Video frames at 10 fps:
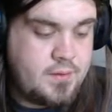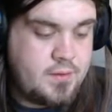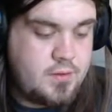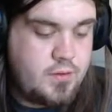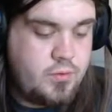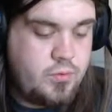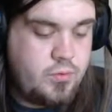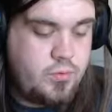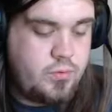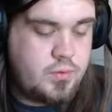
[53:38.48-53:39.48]

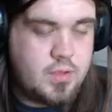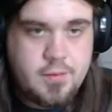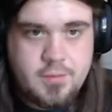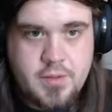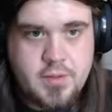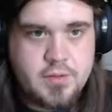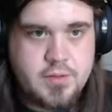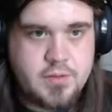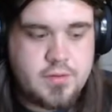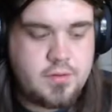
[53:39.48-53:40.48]
you are on
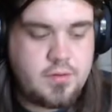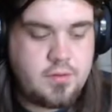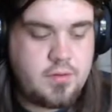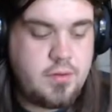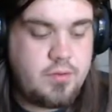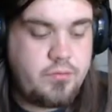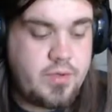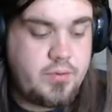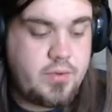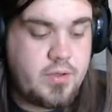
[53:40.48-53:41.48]
Mars. You can
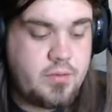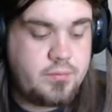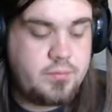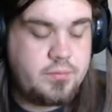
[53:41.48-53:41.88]
free roam.